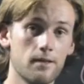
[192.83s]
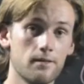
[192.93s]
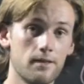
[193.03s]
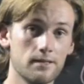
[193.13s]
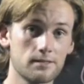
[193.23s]

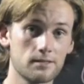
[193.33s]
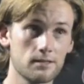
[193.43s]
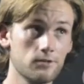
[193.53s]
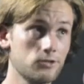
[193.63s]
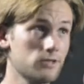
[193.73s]
That's the
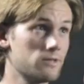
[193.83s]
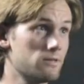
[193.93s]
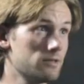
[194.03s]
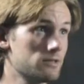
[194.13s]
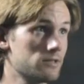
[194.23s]
solution to
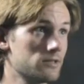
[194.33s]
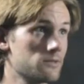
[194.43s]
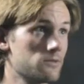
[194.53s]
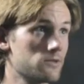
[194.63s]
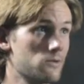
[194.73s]
this
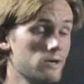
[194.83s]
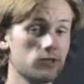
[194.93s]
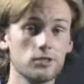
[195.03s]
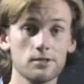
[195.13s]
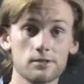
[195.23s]
system of
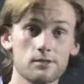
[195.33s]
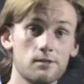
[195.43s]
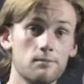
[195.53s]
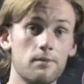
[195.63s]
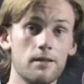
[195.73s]
equations
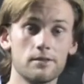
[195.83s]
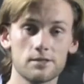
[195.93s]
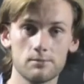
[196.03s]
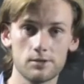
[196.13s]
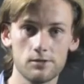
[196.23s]
by the
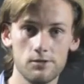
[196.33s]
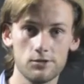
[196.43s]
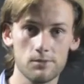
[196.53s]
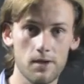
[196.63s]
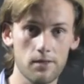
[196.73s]

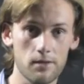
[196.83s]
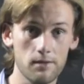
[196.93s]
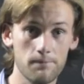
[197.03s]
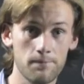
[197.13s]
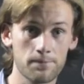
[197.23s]
substitution method.
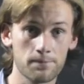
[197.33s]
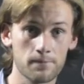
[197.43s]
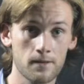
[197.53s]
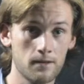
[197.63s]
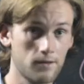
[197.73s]

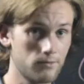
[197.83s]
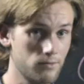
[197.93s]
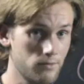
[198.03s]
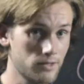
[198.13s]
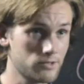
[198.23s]
A
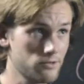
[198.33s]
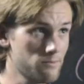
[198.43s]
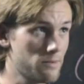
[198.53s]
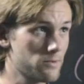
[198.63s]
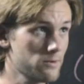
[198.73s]
few things to
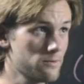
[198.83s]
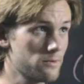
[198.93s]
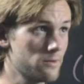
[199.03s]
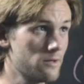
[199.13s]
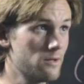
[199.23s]
remember.
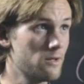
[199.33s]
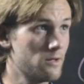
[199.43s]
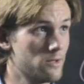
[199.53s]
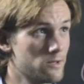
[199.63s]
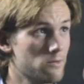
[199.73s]

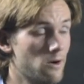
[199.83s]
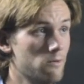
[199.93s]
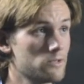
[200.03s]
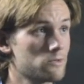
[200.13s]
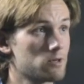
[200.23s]
You
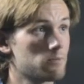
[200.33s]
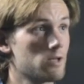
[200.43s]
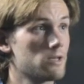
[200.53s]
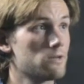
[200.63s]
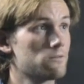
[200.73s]
always want to
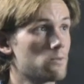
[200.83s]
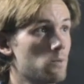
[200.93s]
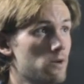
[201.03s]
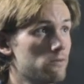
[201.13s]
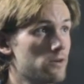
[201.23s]
plug in for
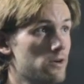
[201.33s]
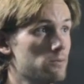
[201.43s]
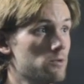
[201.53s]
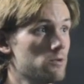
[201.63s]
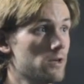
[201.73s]
one
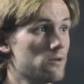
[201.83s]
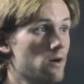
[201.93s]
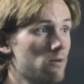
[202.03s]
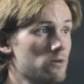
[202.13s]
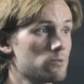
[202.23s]
variable, and you
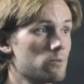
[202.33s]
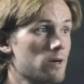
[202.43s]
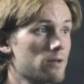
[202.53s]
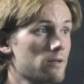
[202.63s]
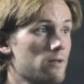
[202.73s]
always
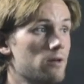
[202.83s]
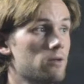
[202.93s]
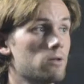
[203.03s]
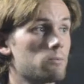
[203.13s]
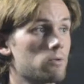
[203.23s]
want
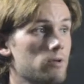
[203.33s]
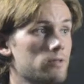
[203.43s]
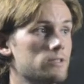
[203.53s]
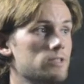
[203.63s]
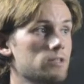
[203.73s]
your
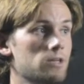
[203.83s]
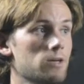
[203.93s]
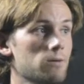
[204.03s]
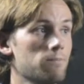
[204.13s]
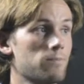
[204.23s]
parentheses here.